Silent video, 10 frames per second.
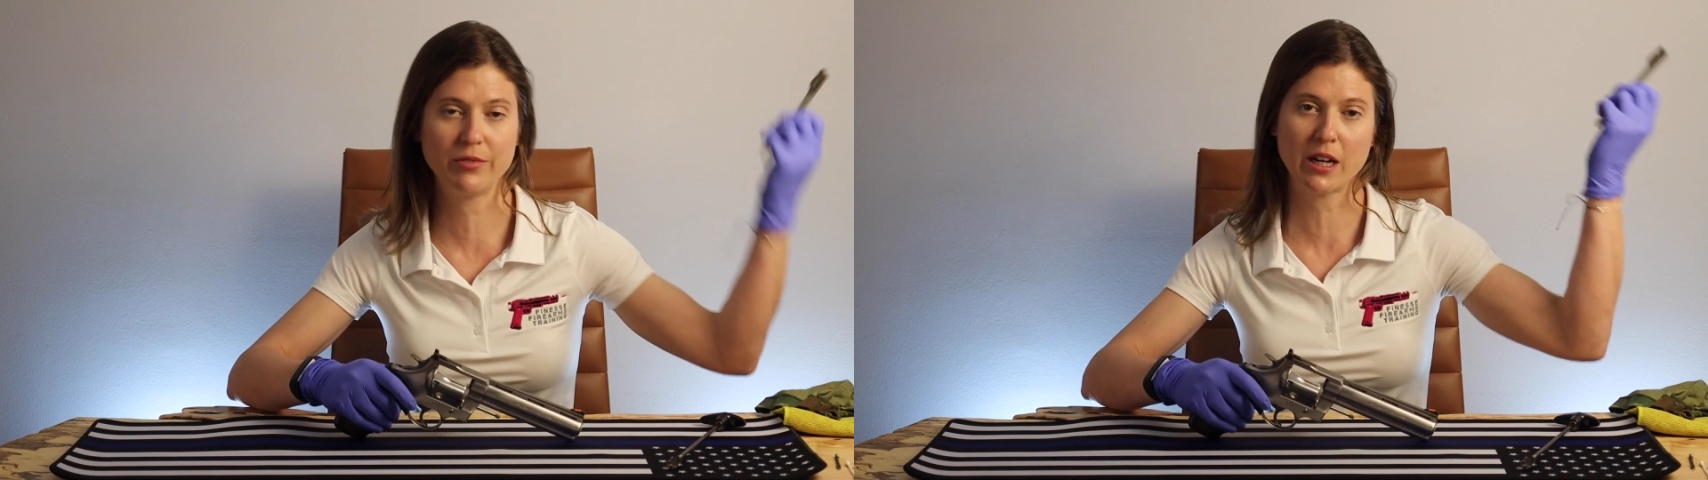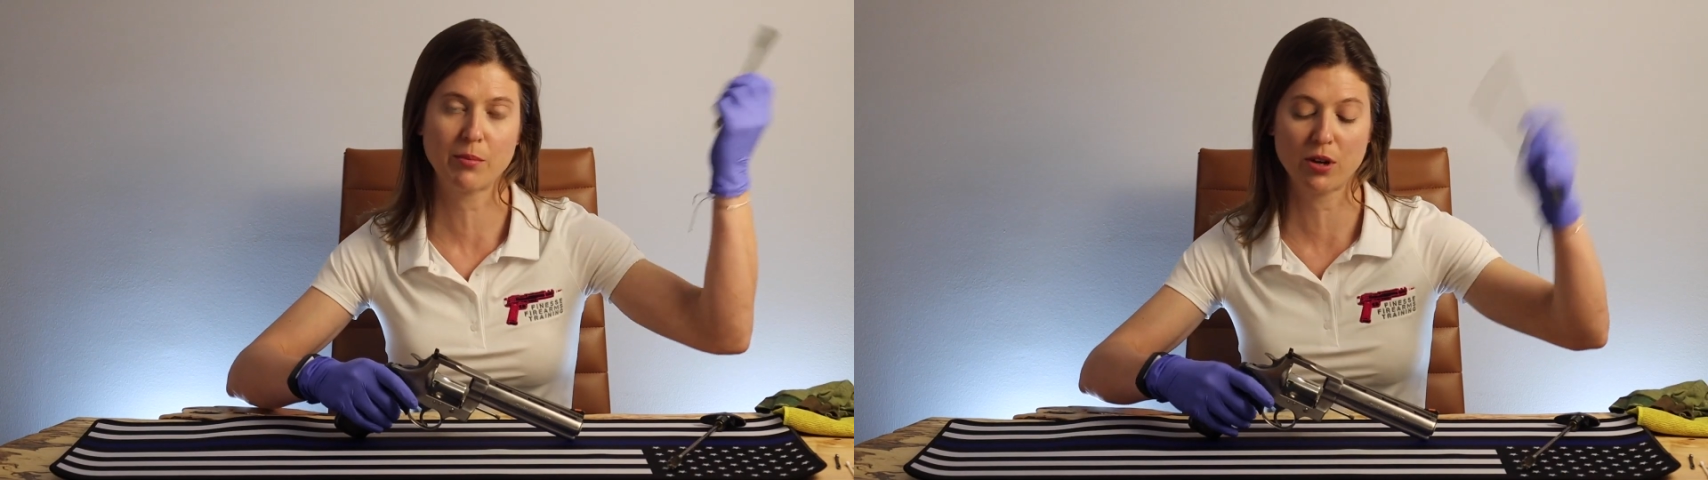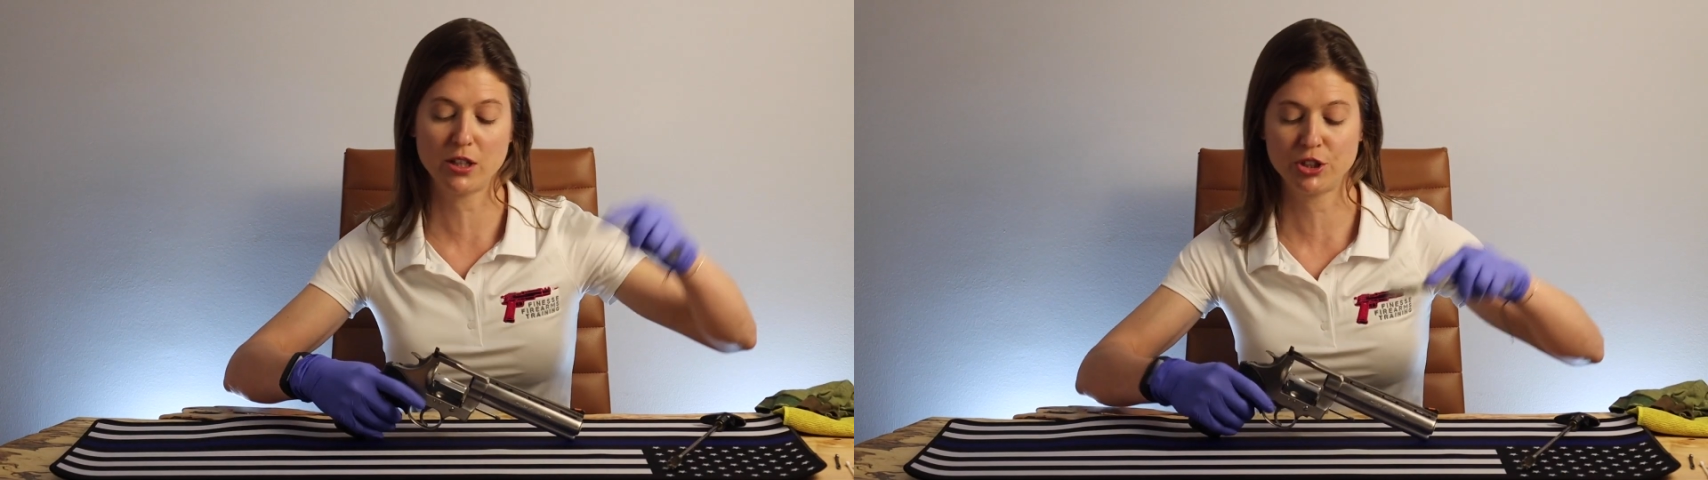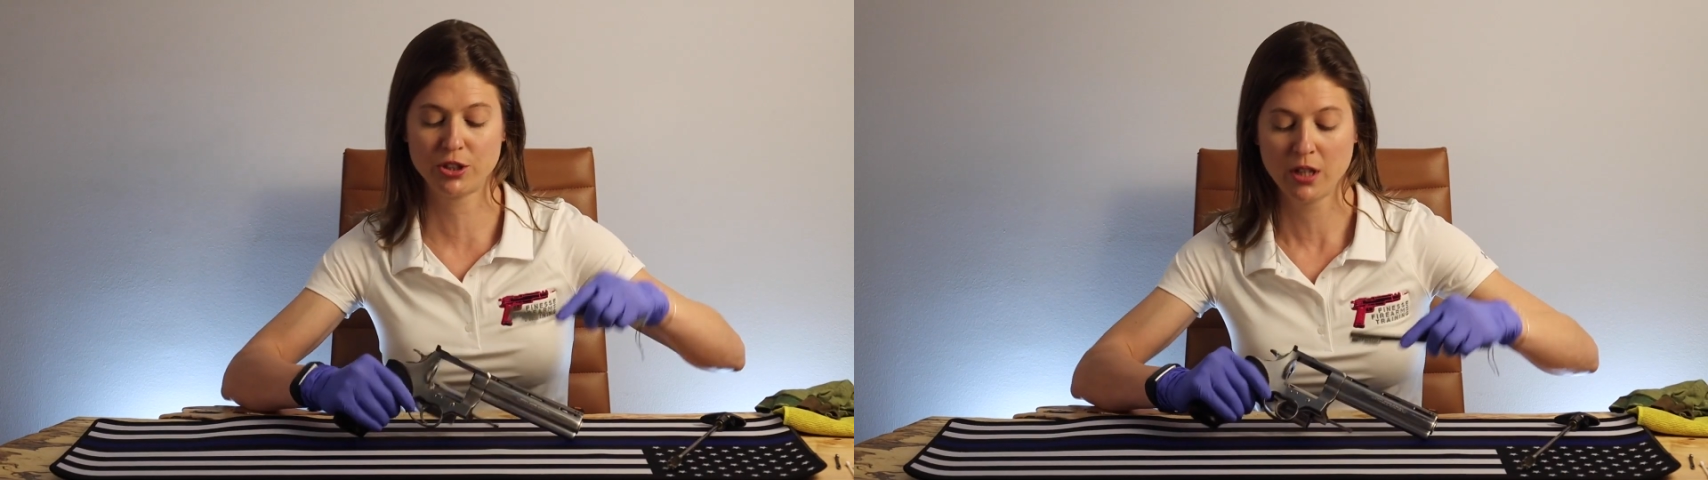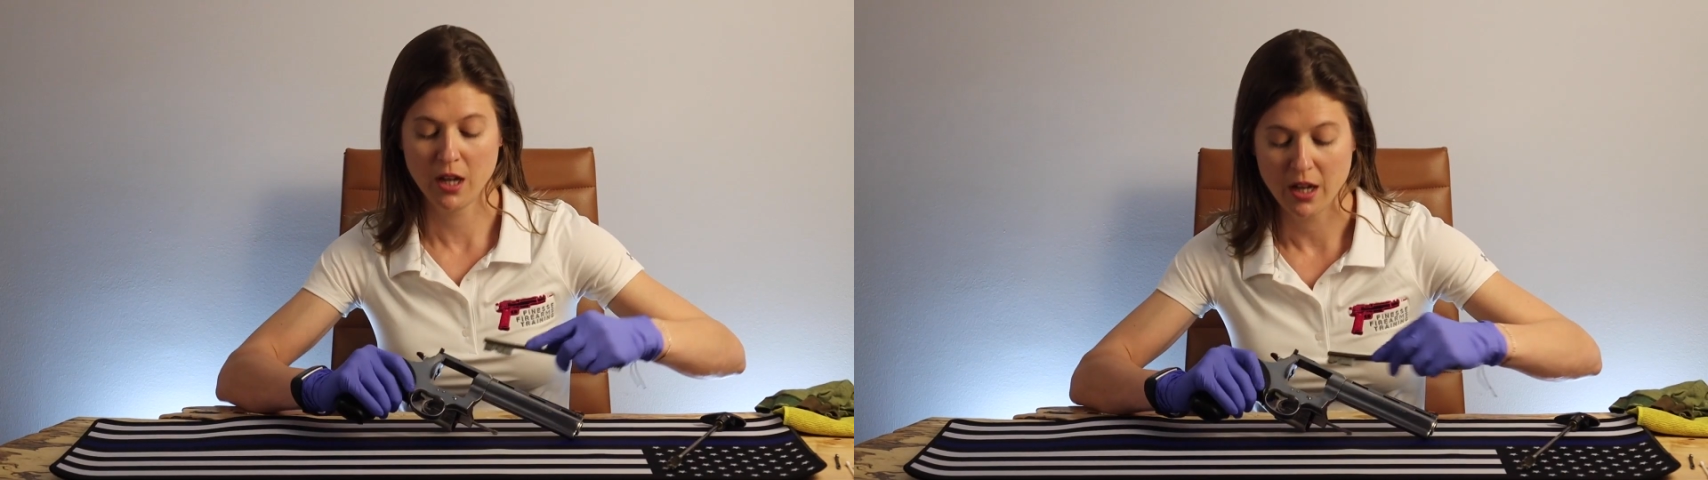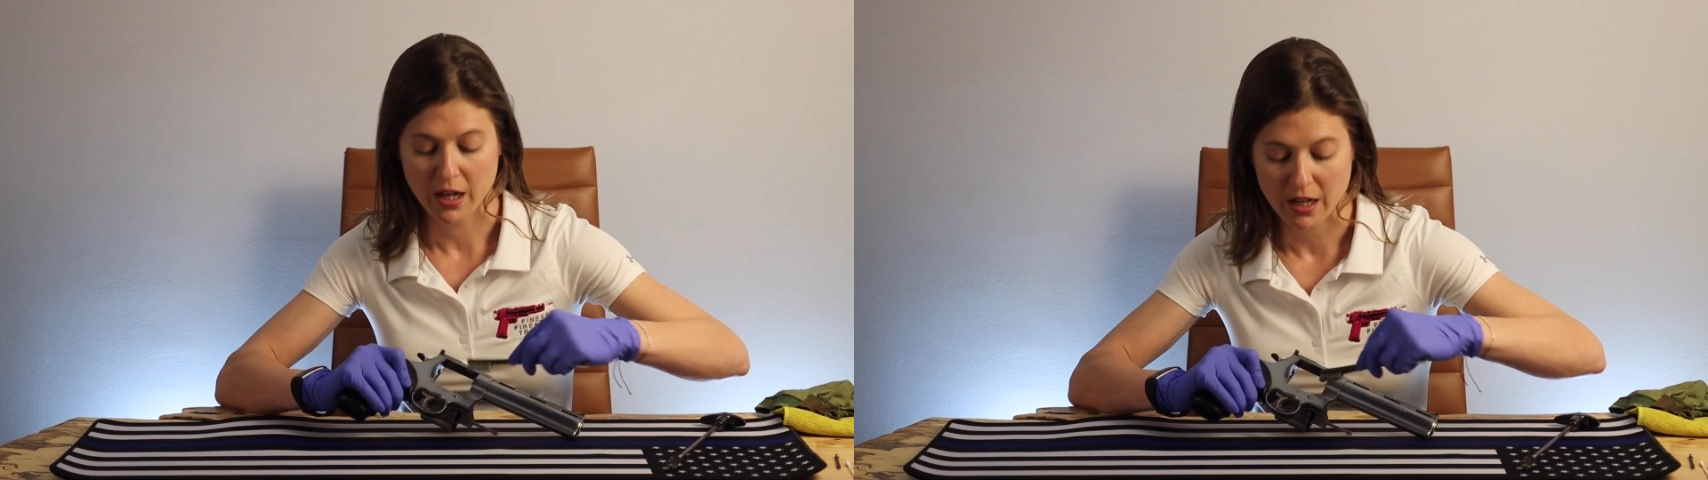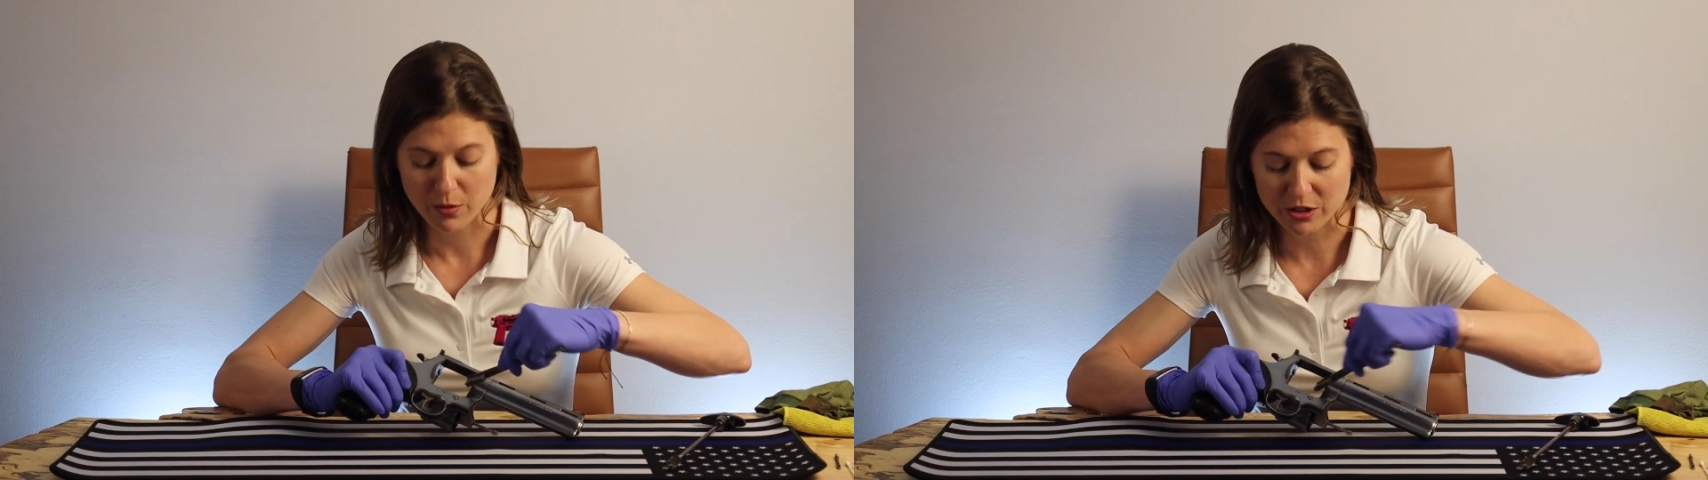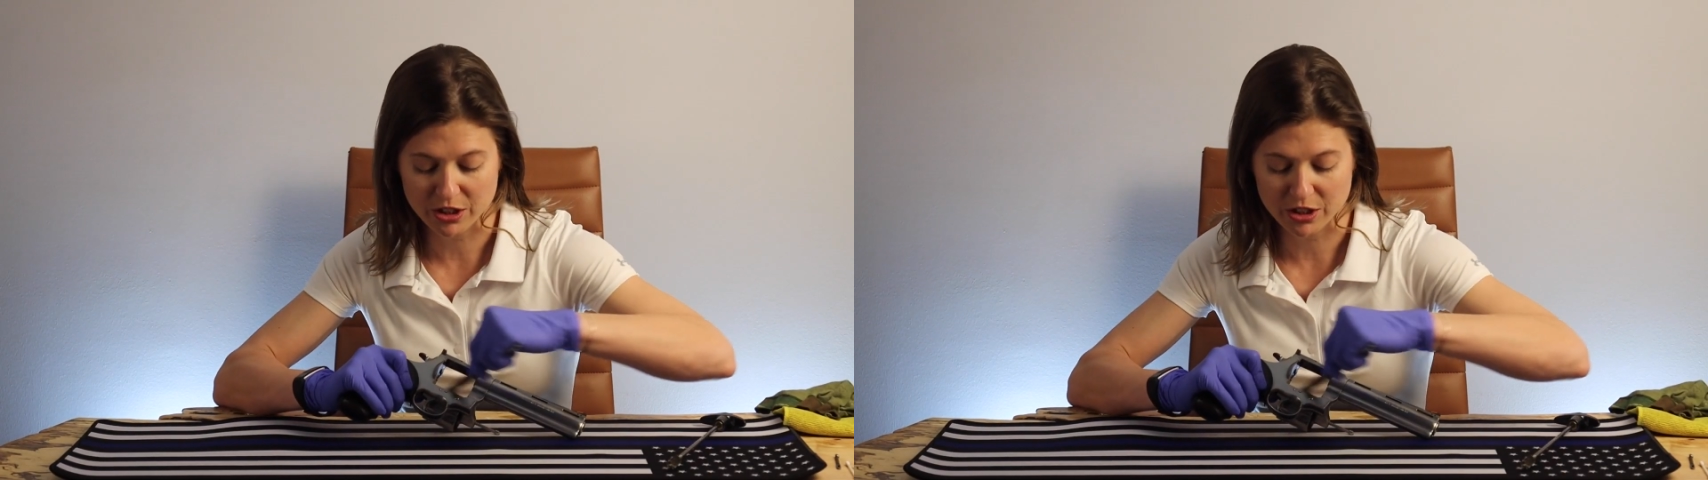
take a brush, and we're